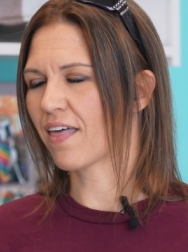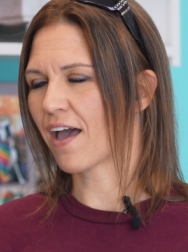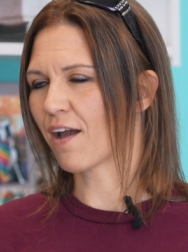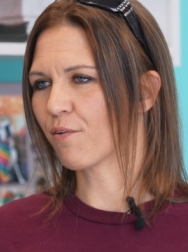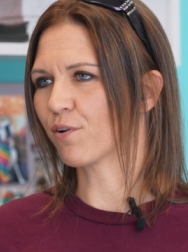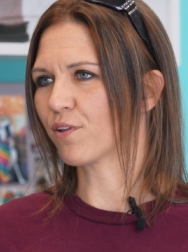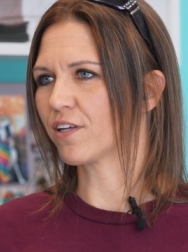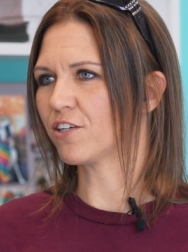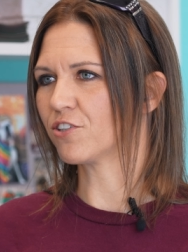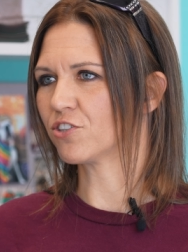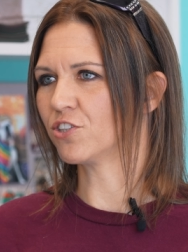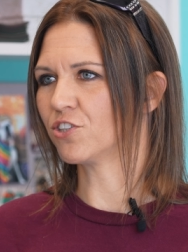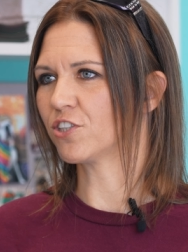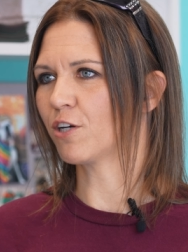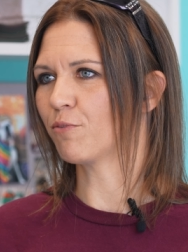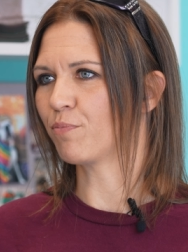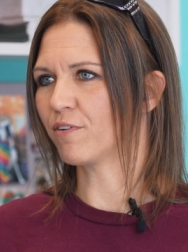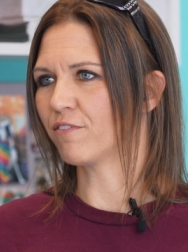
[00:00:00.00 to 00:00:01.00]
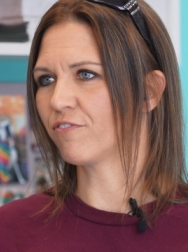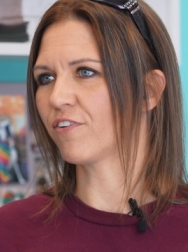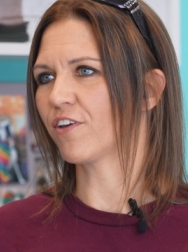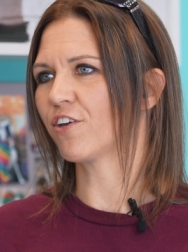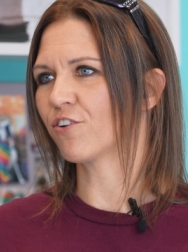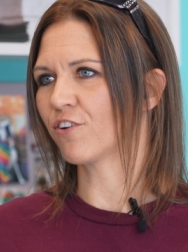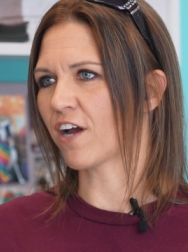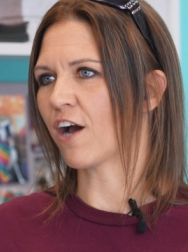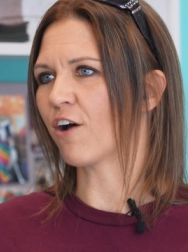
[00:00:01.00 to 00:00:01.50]
that relationship and
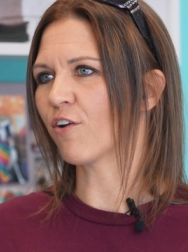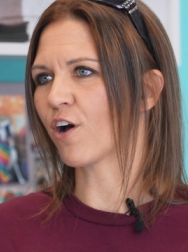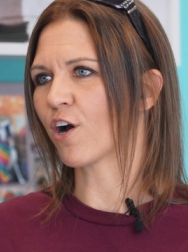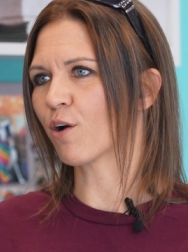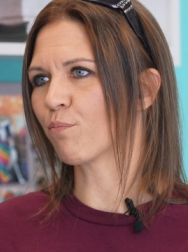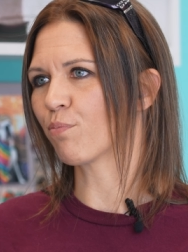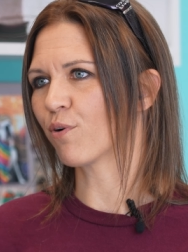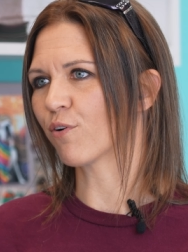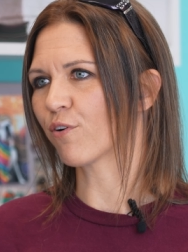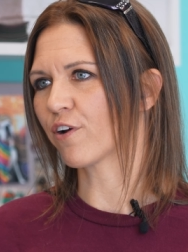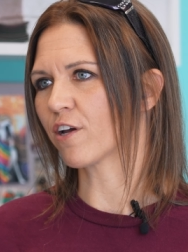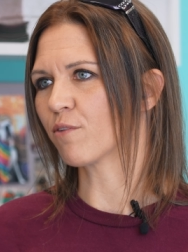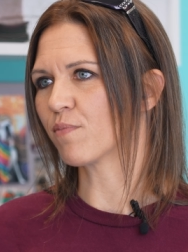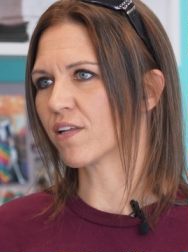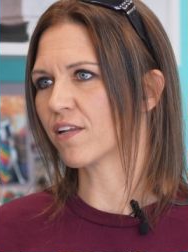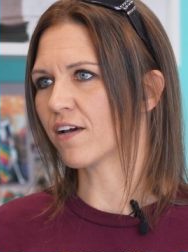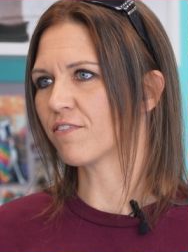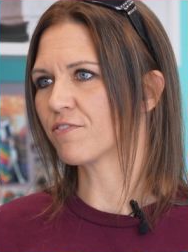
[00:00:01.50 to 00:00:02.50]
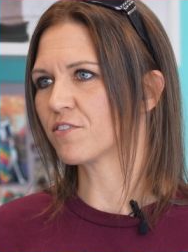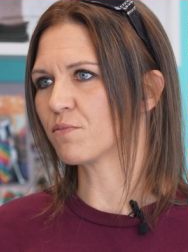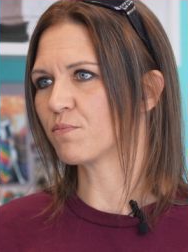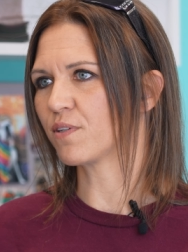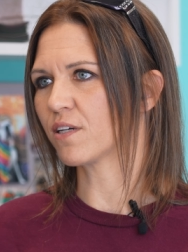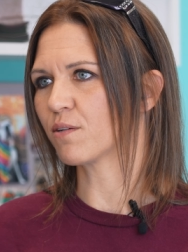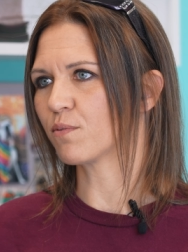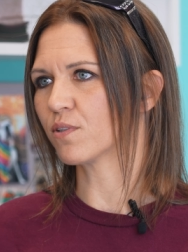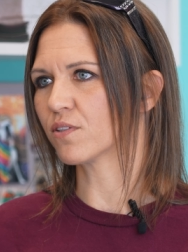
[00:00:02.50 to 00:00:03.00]
figure out our program enough to
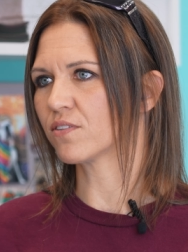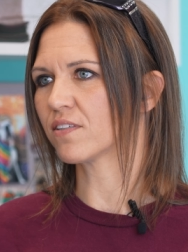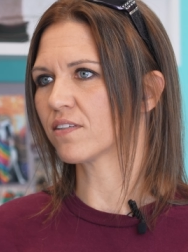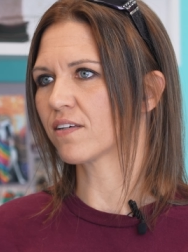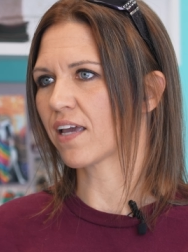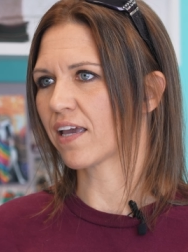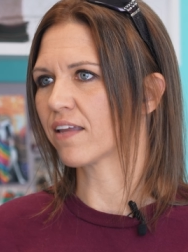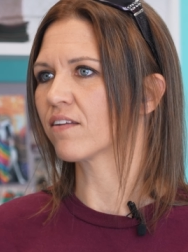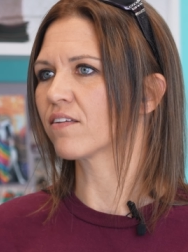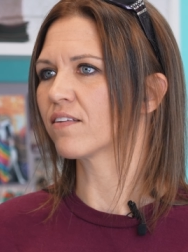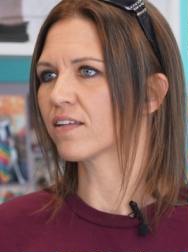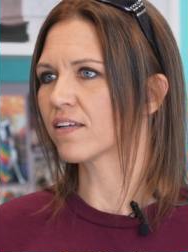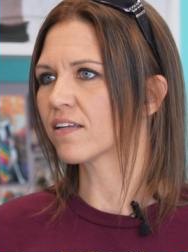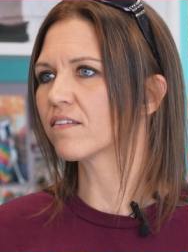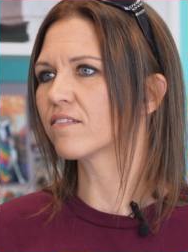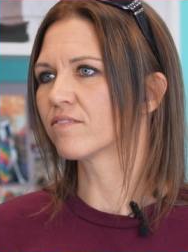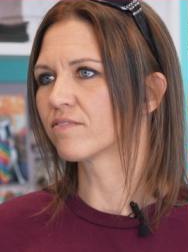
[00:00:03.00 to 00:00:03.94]
be able to handle it.